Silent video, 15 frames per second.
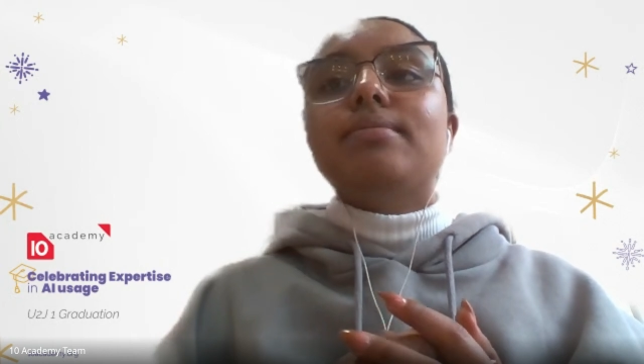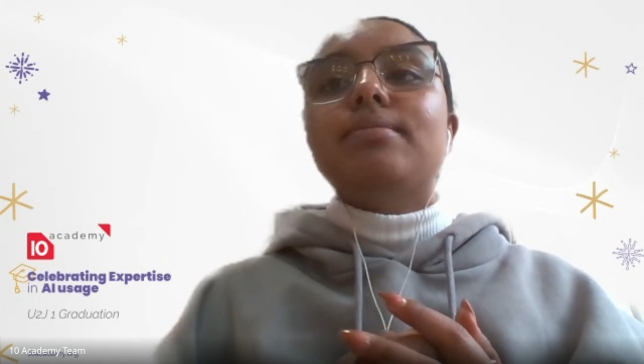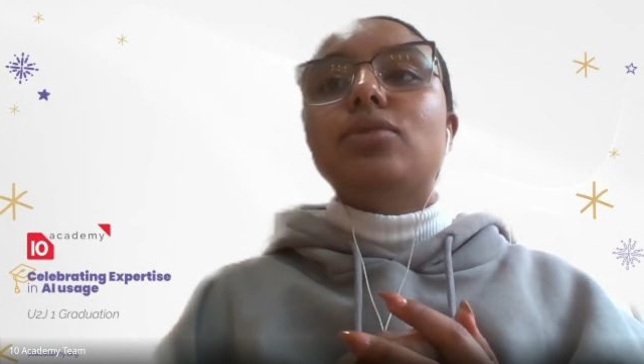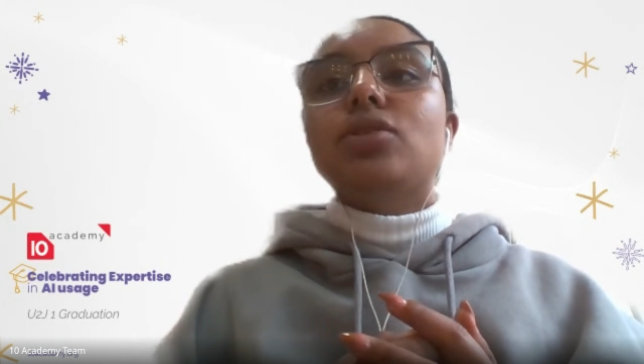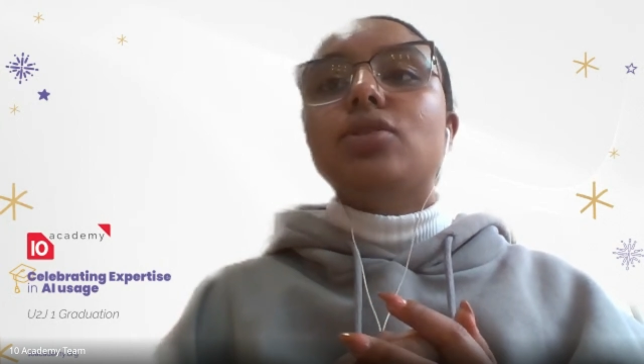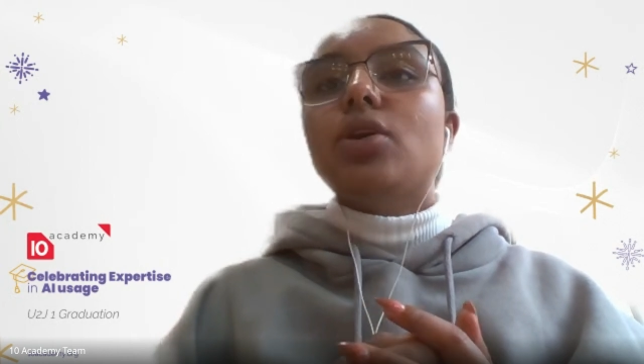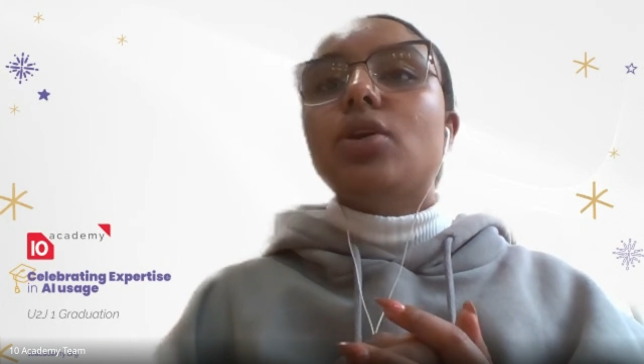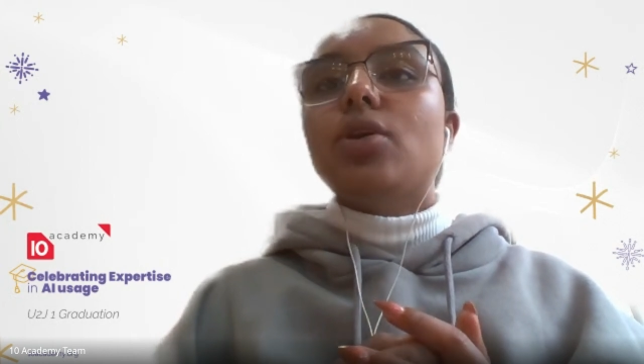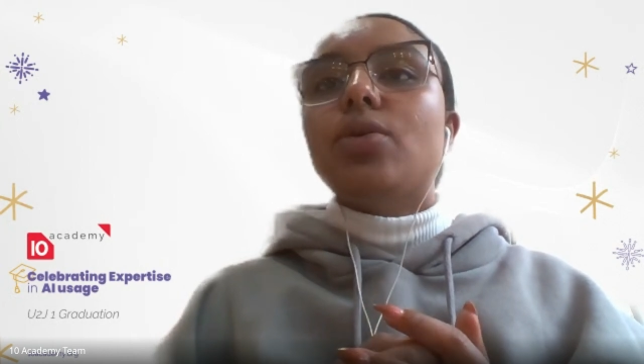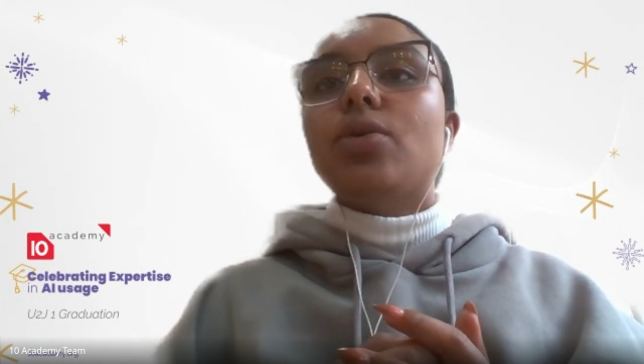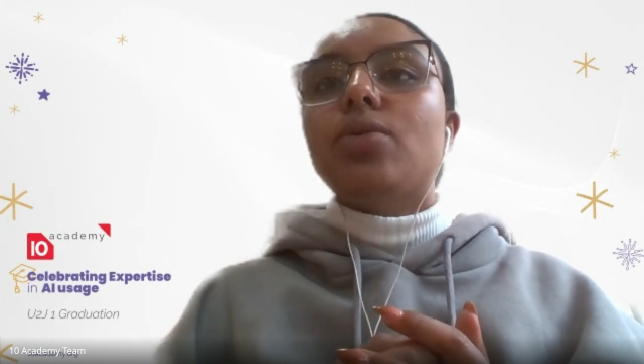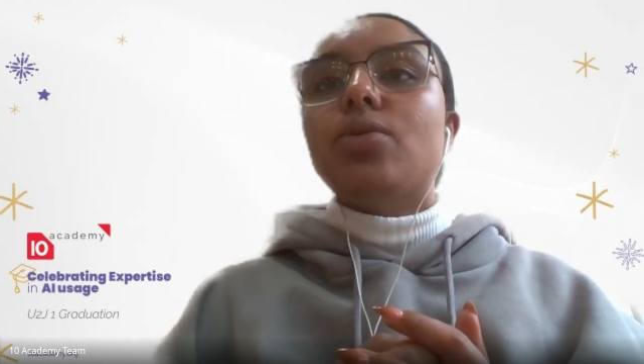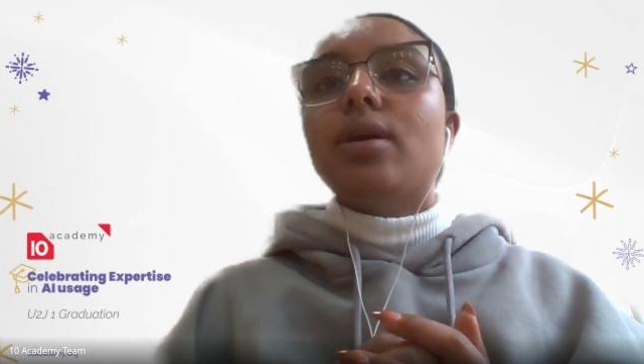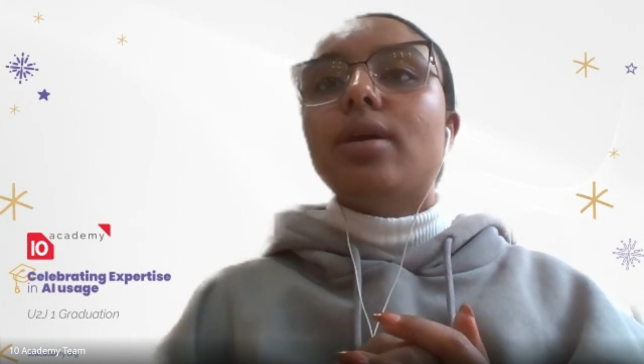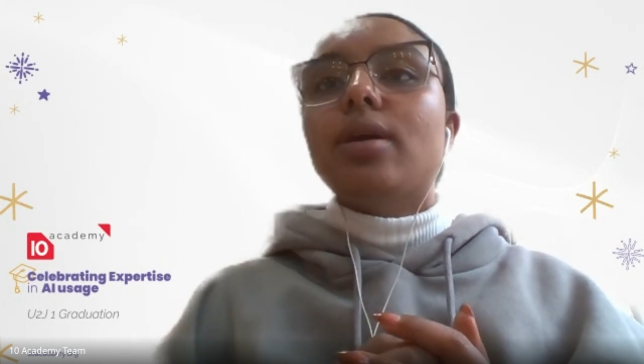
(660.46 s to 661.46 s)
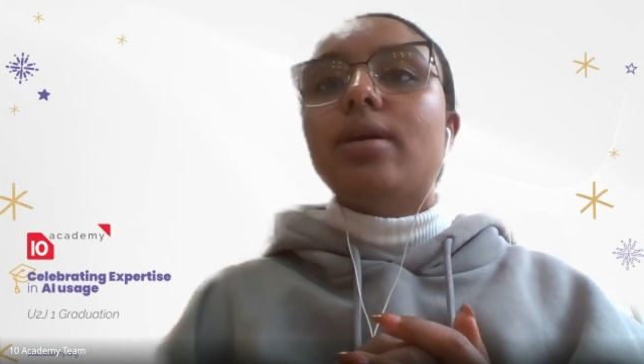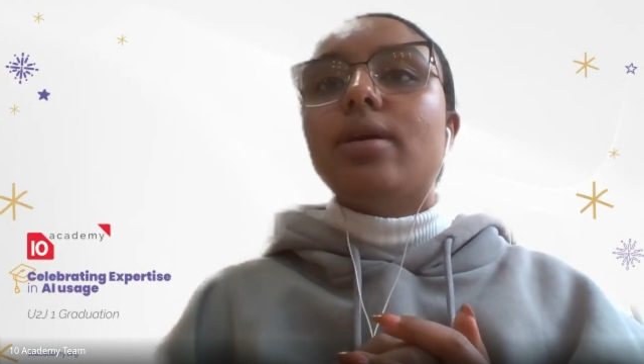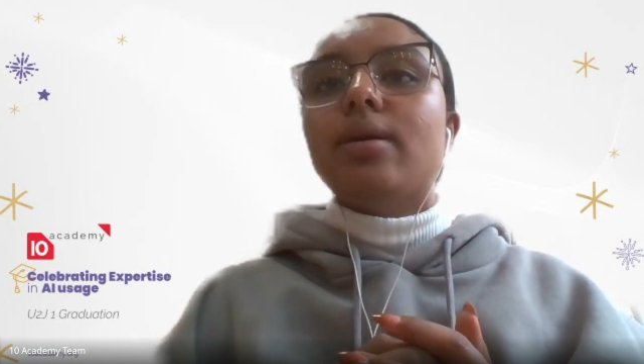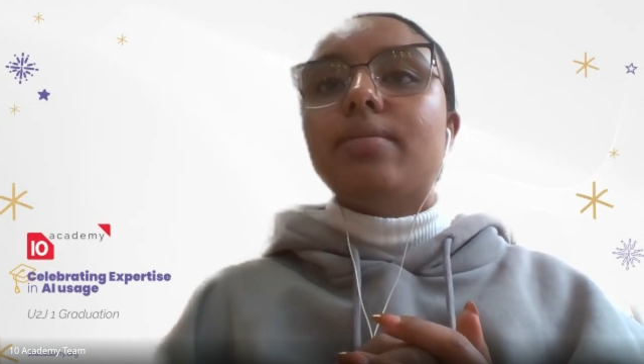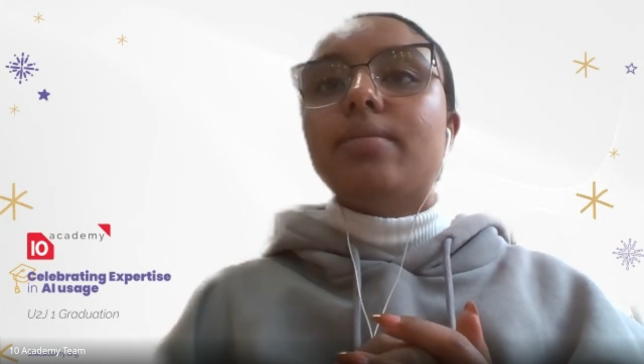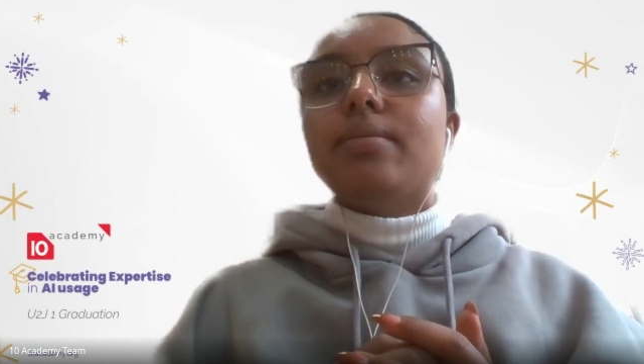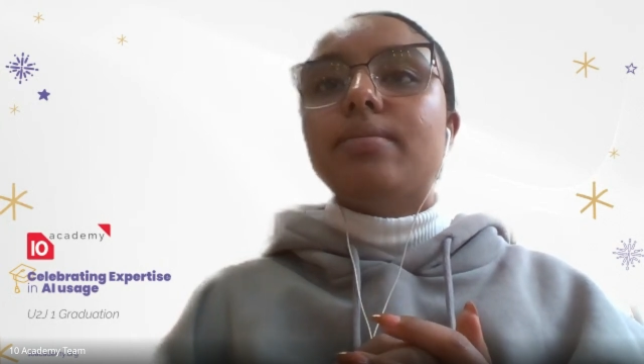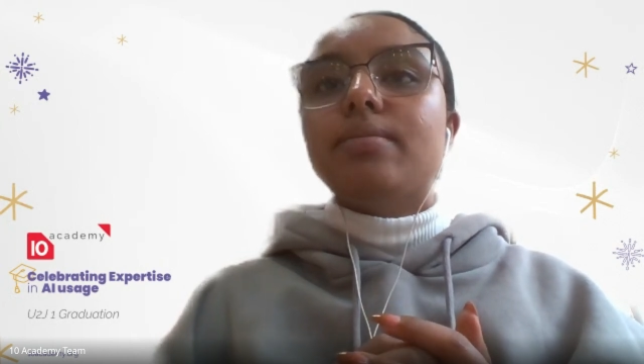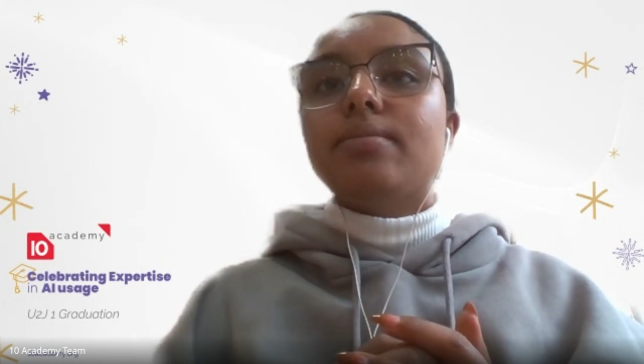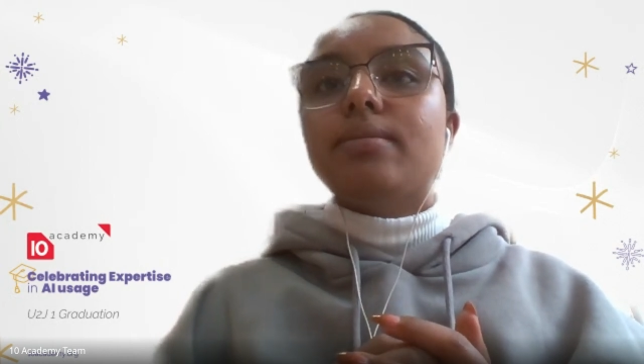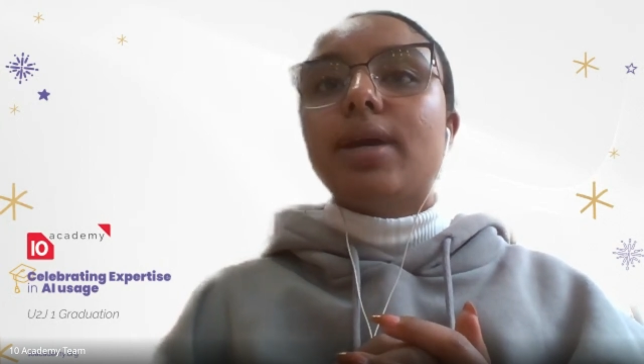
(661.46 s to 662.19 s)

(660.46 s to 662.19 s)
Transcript: so um,